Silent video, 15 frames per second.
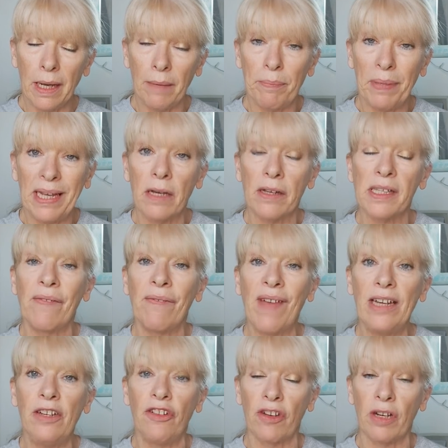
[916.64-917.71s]
Because
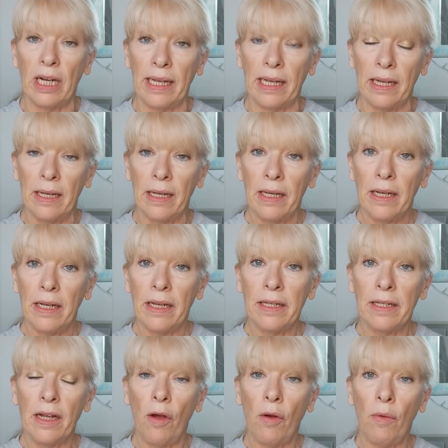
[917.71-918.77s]
eventually,
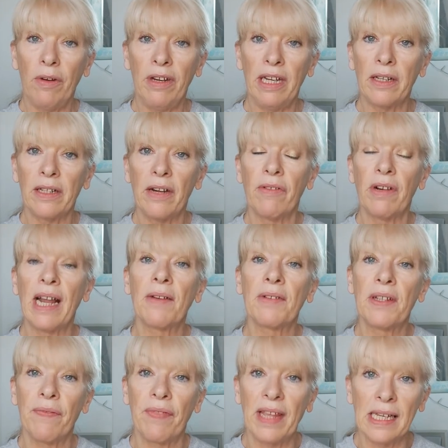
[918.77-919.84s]
you know, you're going to run out
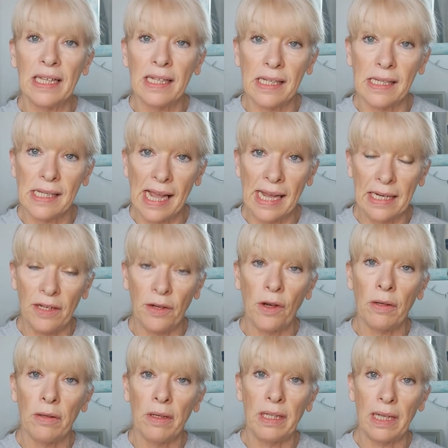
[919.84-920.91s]
of things to say,
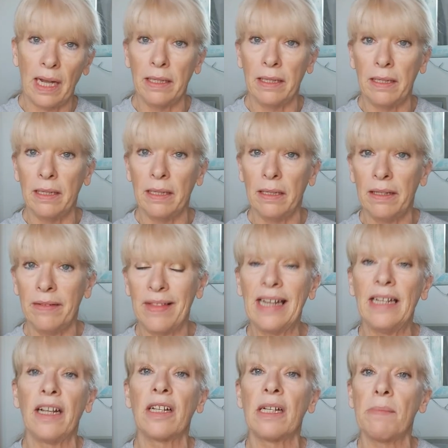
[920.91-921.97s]
and
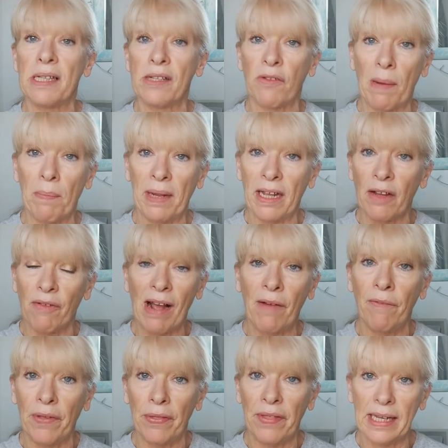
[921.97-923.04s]
then you're going to be scrabbling
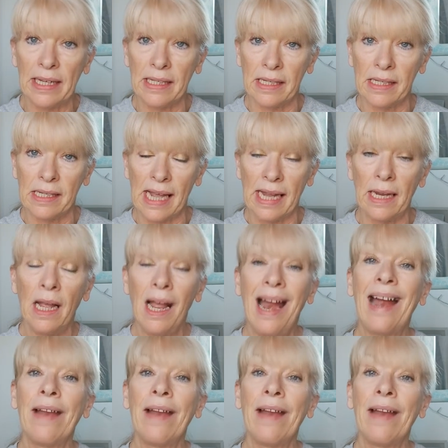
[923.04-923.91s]
around for things to say.